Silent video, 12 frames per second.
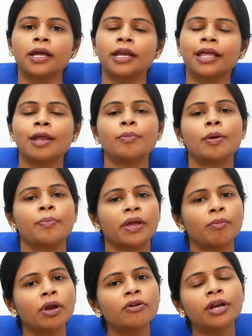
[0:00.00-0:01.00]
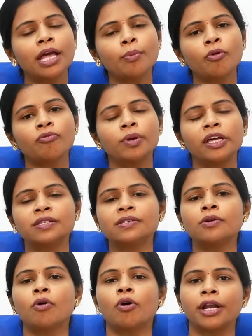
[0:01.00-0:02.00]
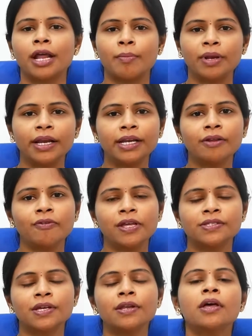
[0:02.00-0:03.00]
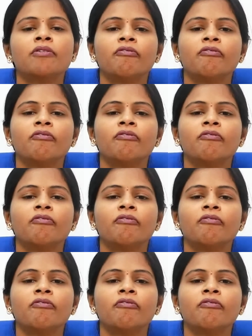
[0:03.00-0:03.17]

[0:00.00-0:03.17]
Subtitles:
it can be a pigmentary type of laser or an ablative laser,